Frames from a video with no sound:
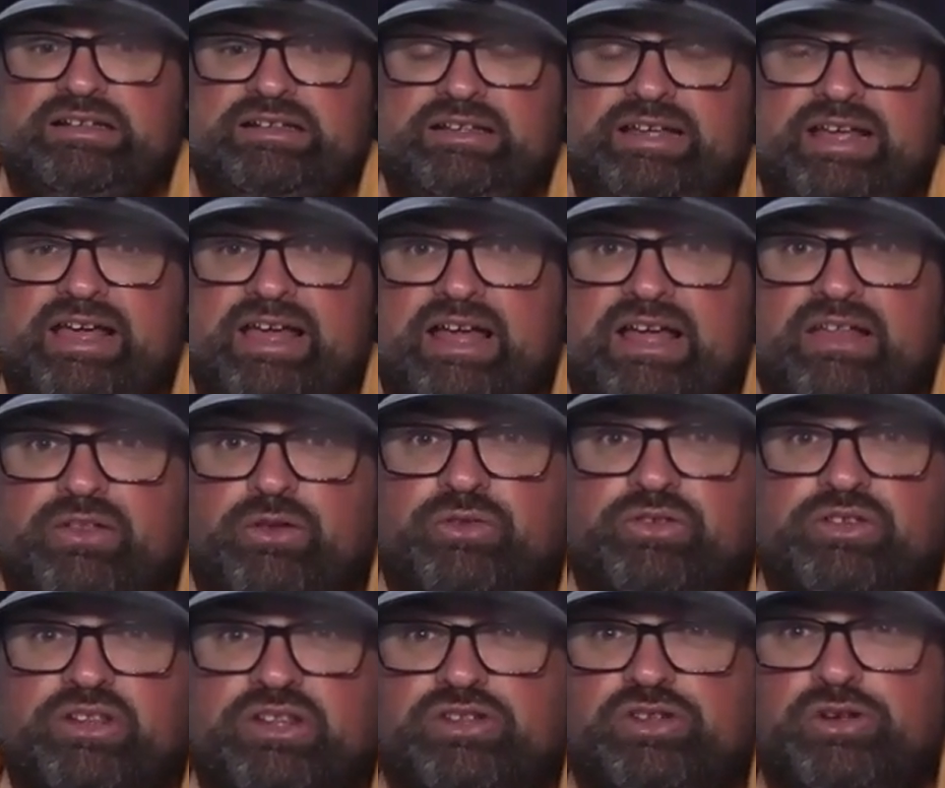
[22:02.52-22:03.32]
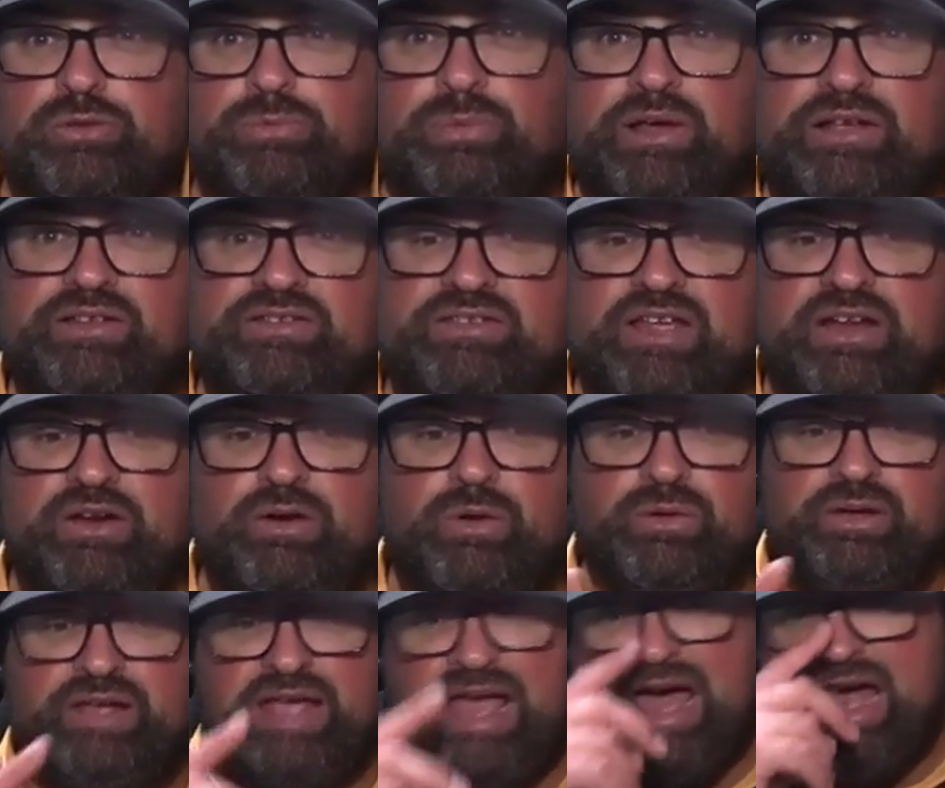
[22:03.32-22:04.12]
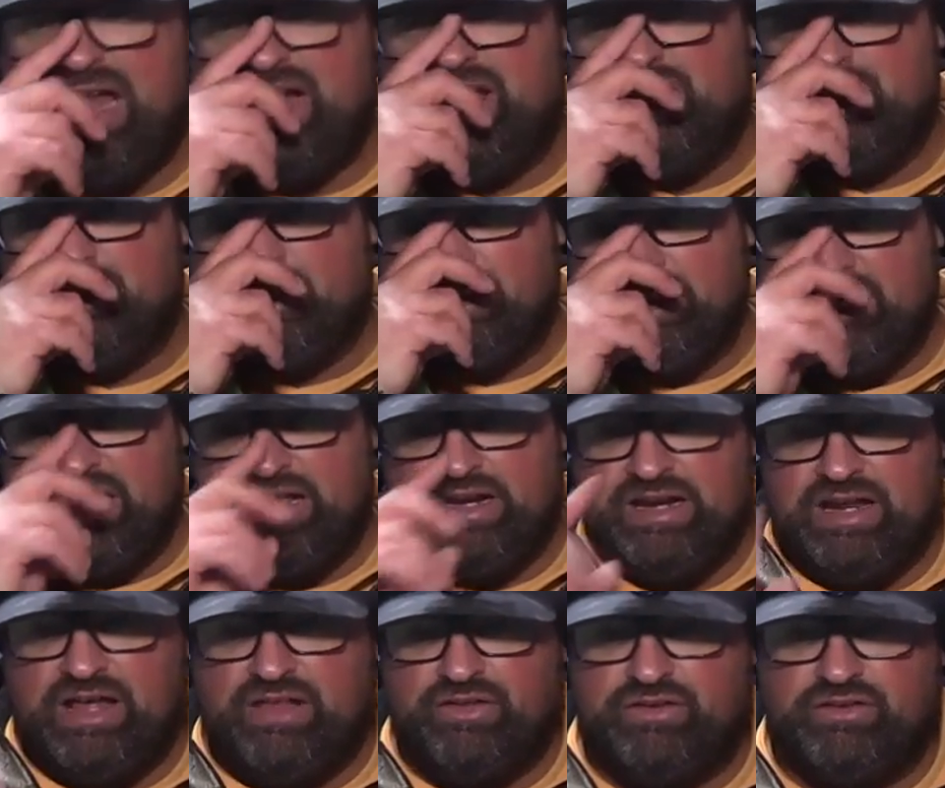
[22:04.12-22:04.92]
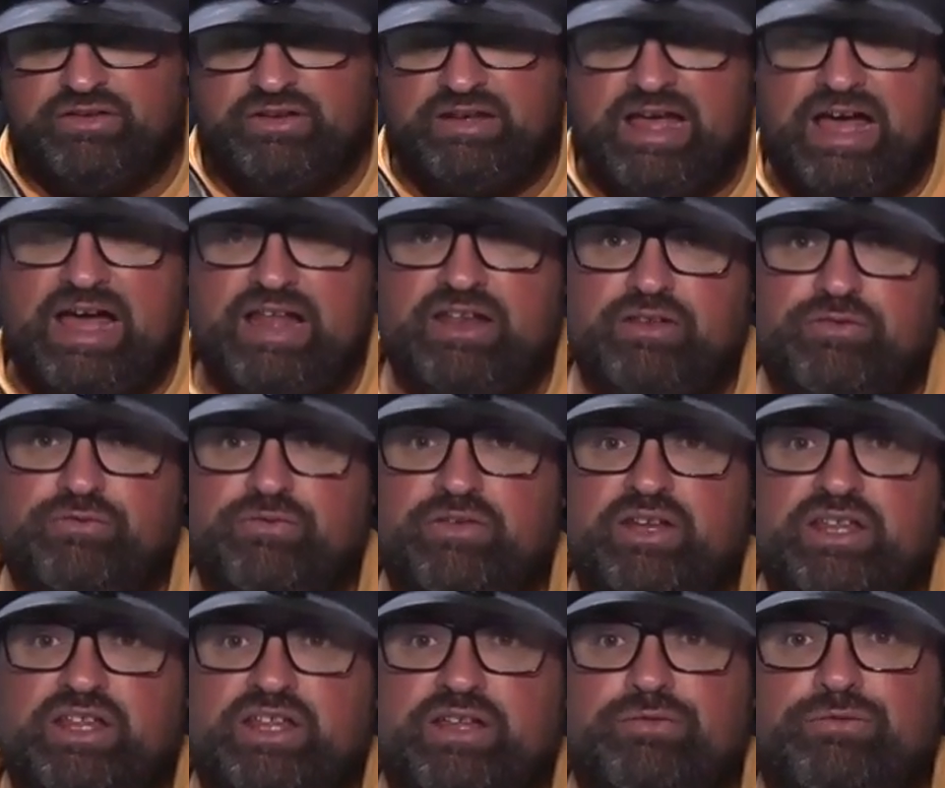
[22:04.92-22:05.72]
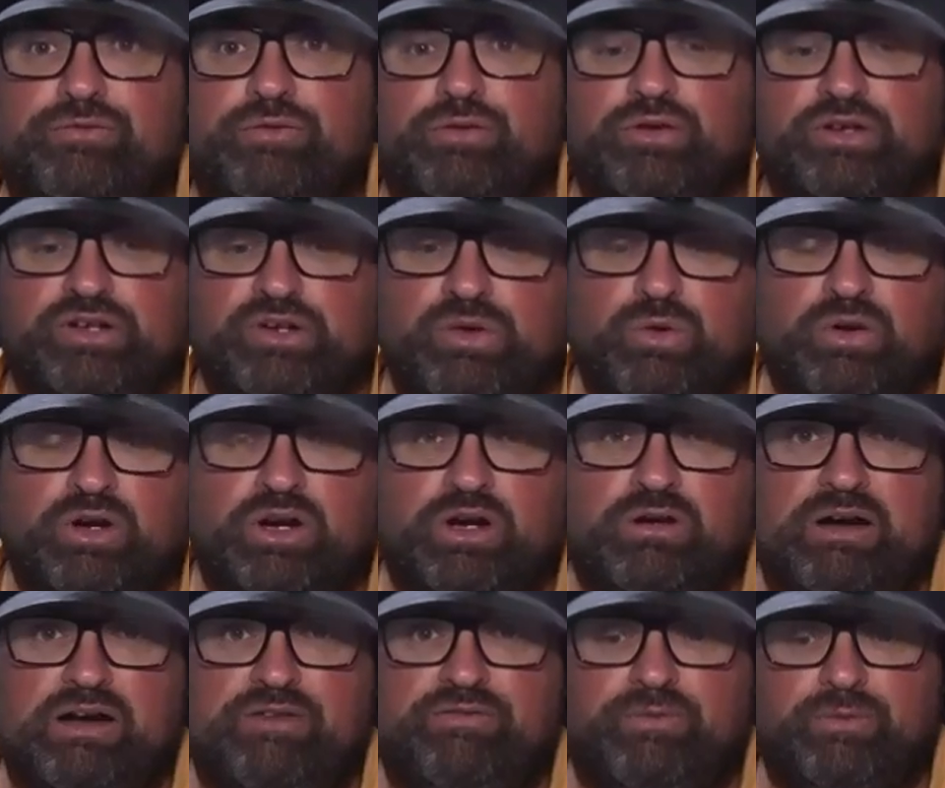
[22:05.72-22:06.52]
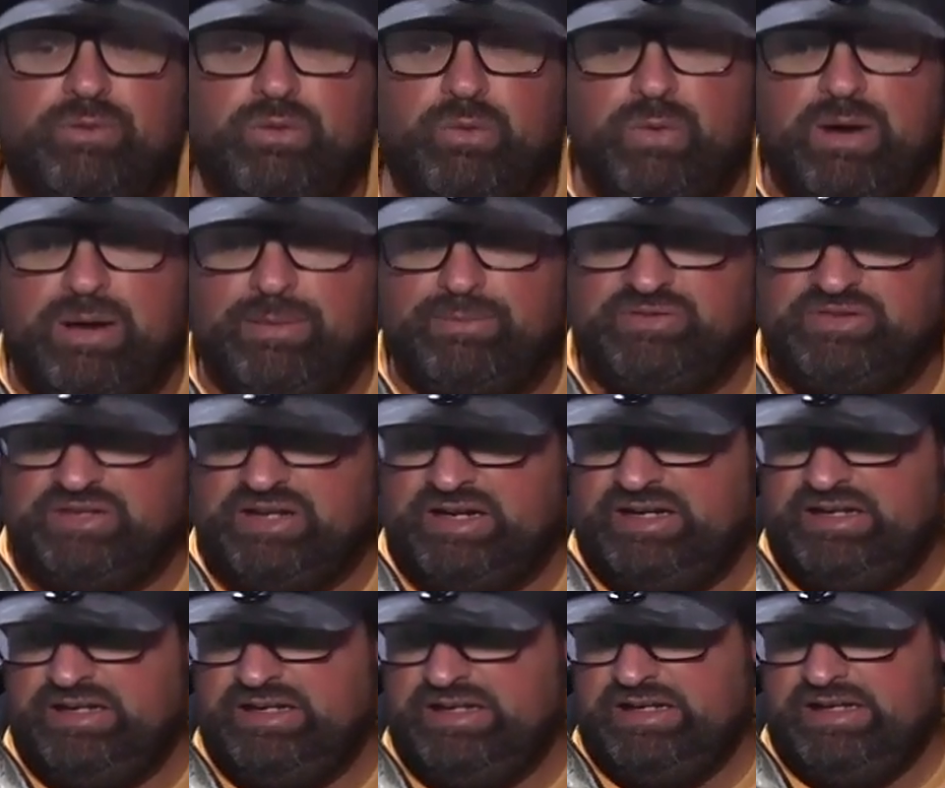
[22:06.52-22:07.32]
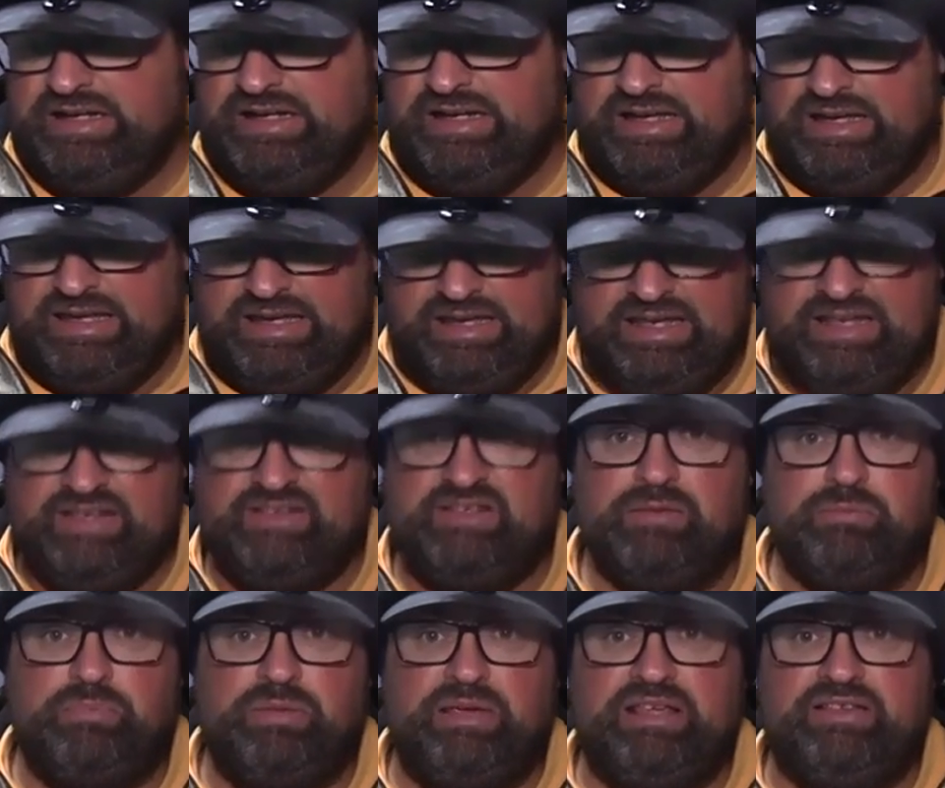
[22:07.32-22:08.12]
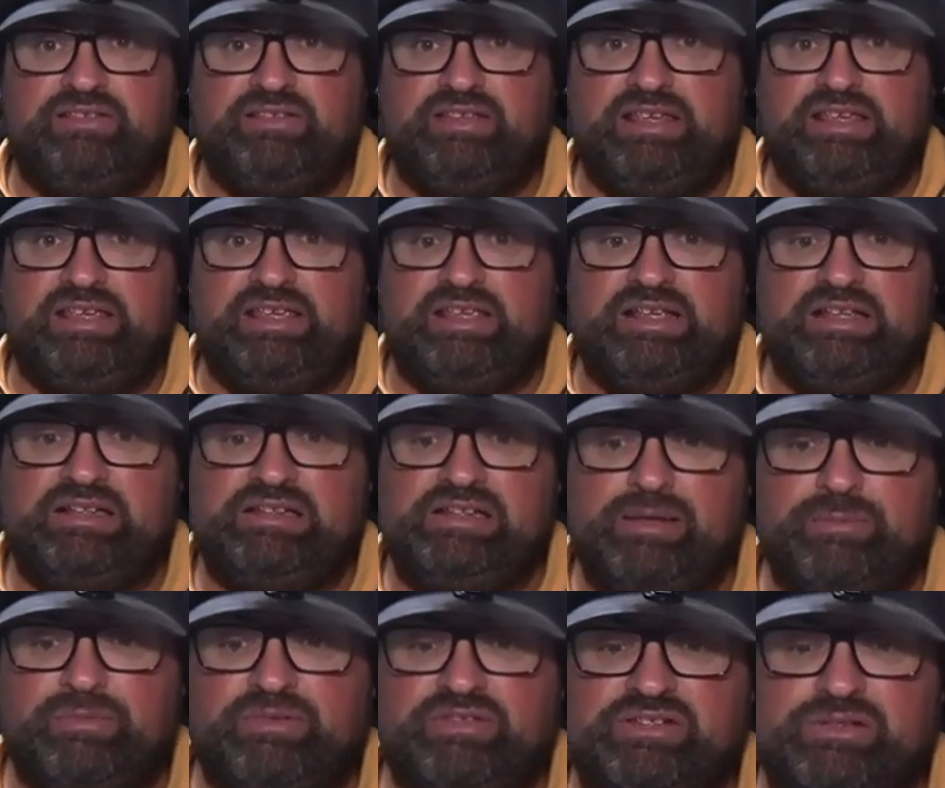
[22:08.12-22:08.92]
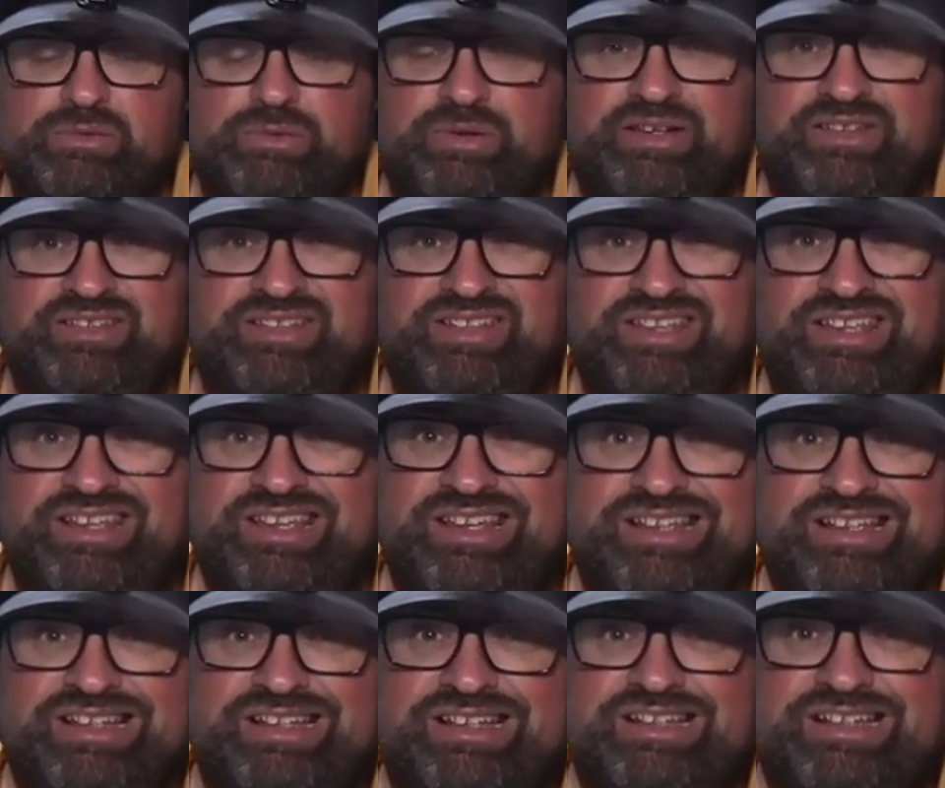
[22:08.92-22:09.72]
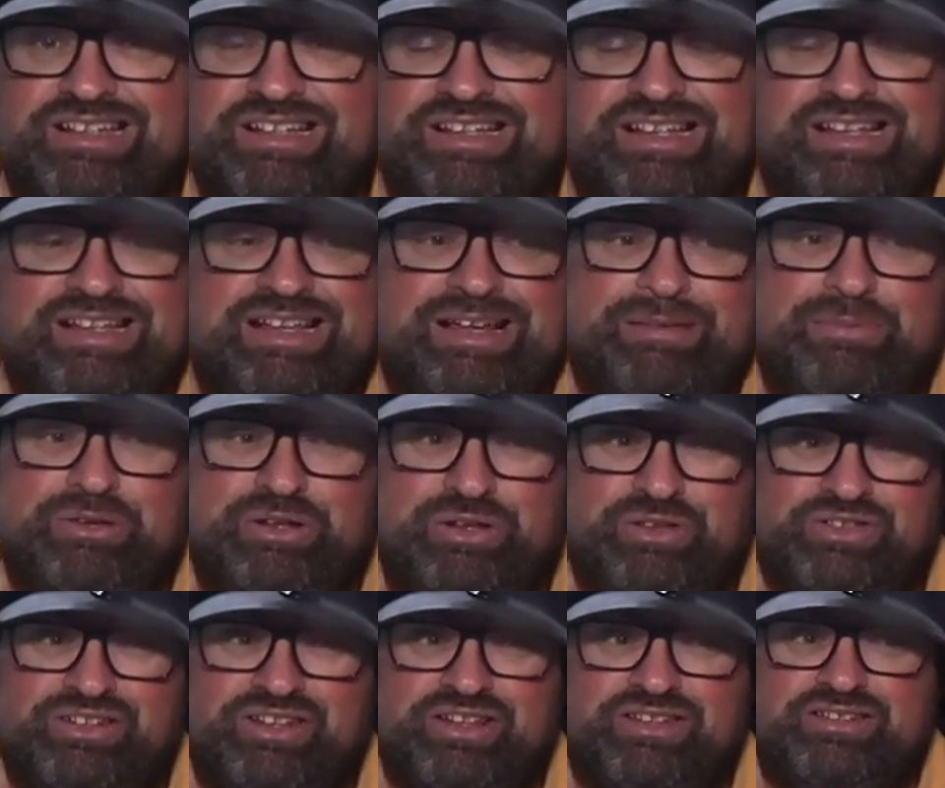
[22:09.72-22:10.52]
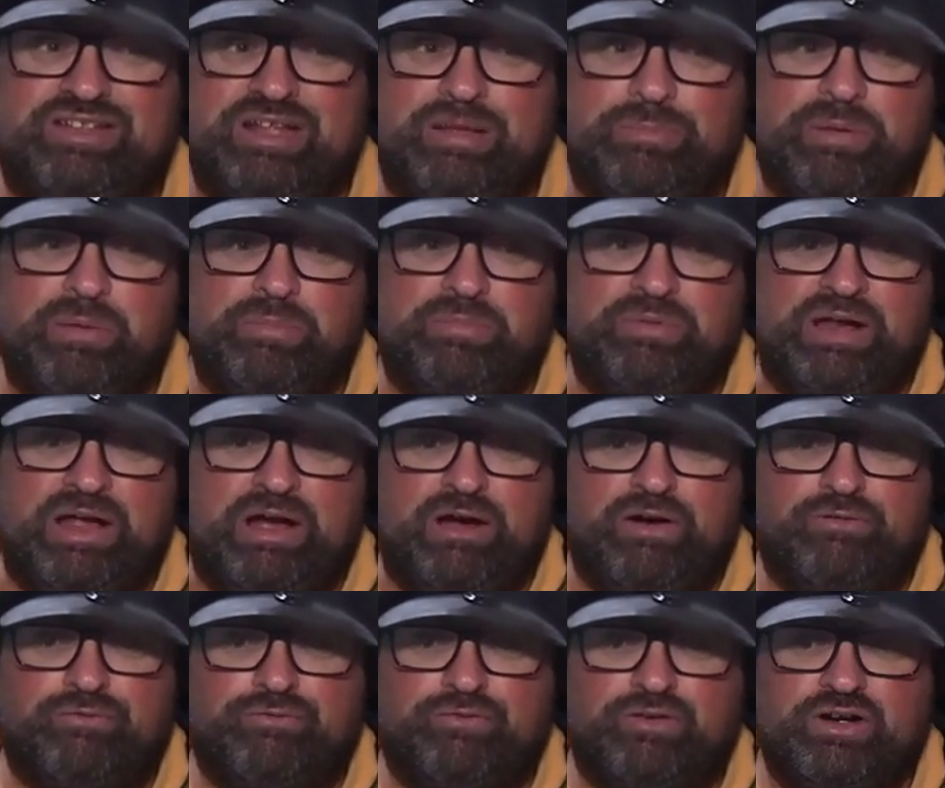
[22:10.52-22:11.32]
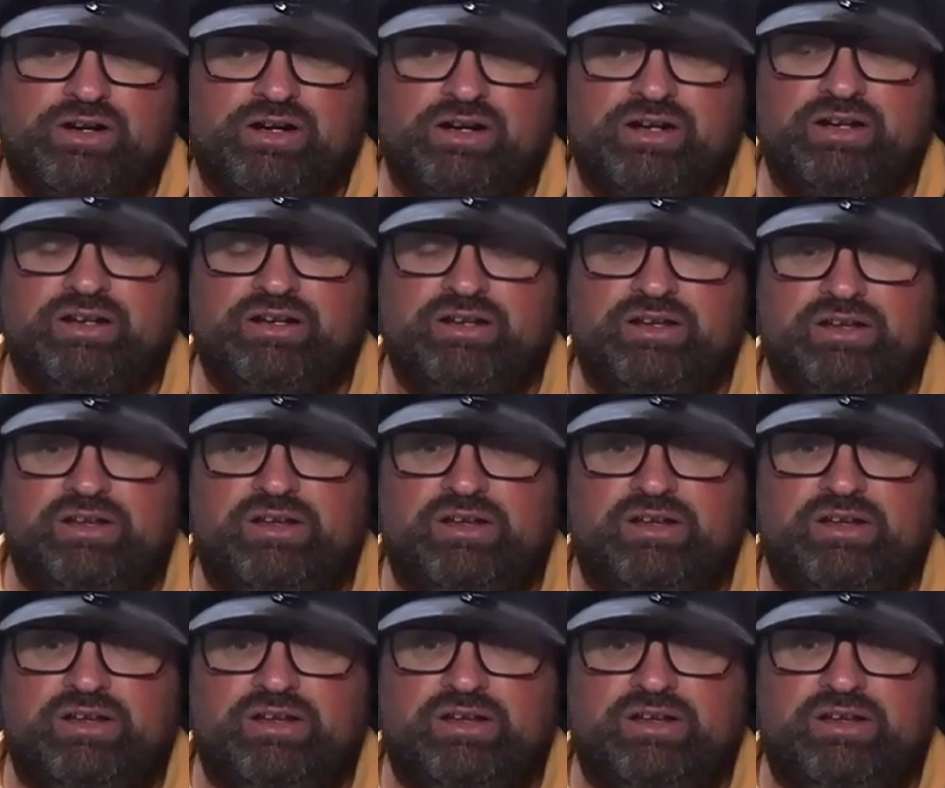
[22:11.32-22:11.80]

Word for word: Yeah, those are the two places I know in Canada you can get it. Other than that, in the Finicky Fooler, you order right from the website. Easy peasy, lemon squeezy. I've been using this tip up now for